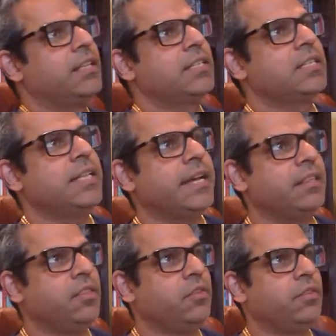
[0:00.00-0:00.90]
This is
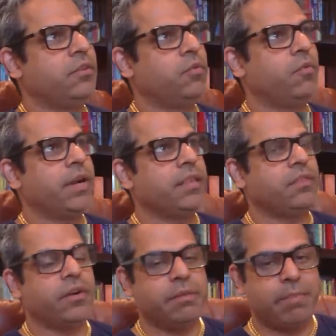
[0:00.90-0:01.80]
like 20,
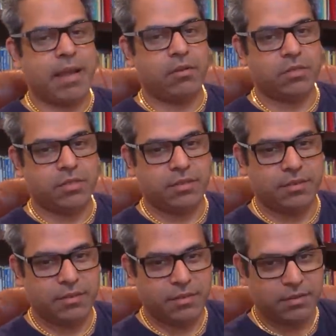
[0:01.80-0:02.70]
30 pounds
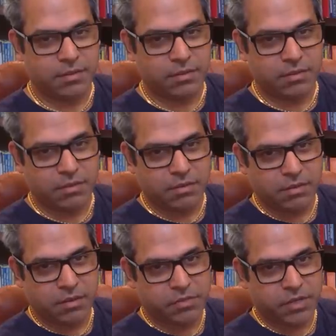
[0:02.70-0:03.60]

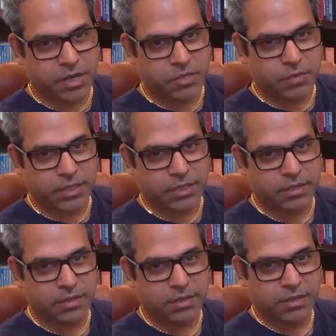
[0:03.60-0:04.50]
of Saraswati.
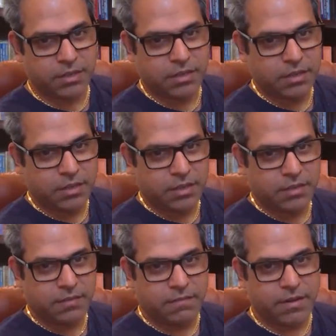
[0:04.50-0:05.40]

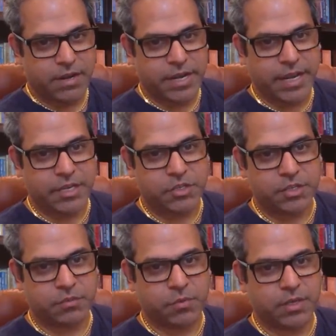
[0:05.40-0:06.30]
Very
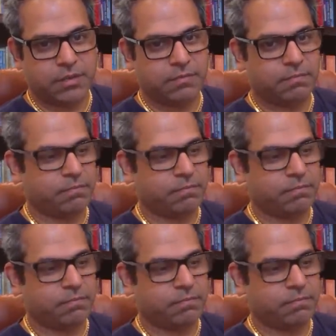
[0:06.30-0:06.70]
ancient one.